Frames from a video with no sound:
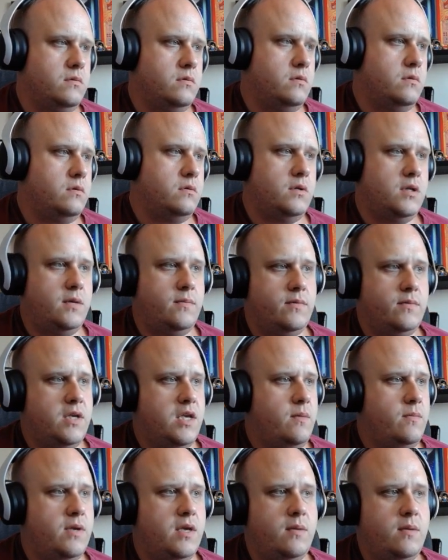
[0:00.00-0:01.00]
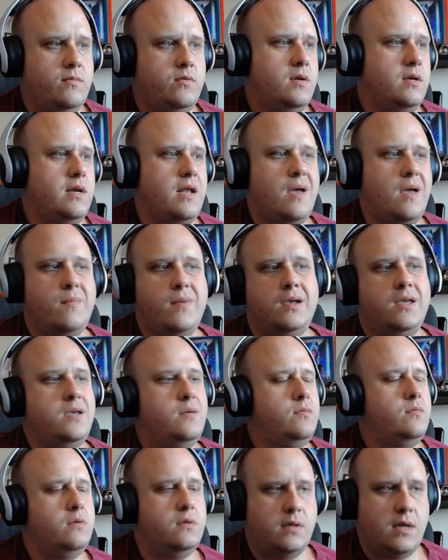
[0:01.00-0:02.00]
Mm, keep, keep, keep doing that, man.
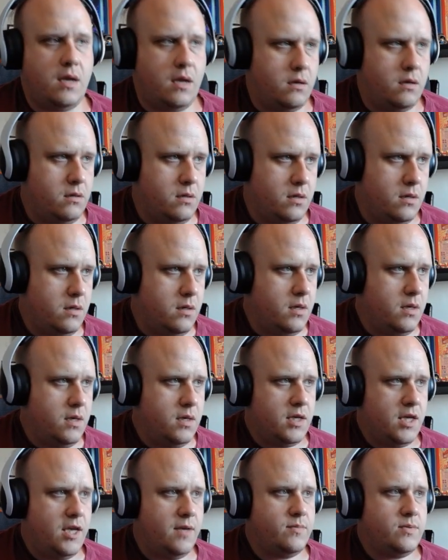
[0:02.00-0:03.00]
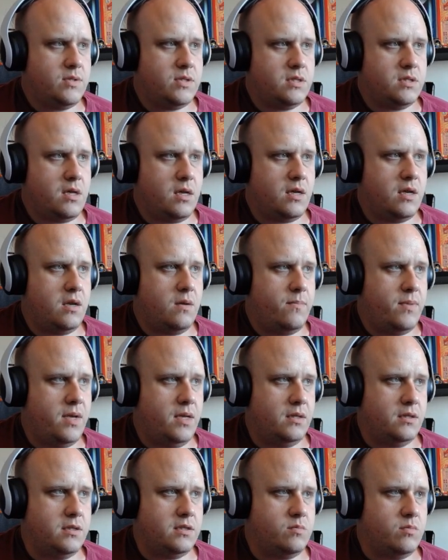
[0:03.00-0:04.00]
Keep doing that. Keep sucking
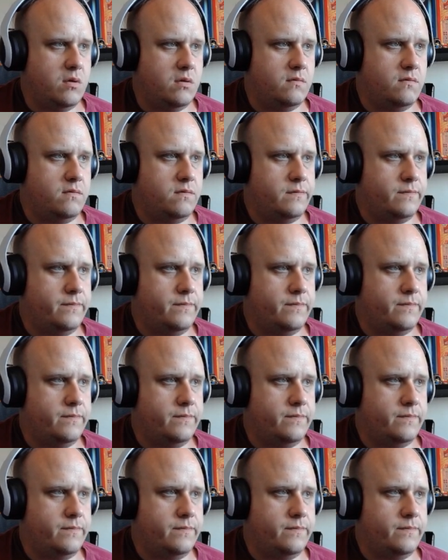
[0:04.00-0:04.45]
penis, bro.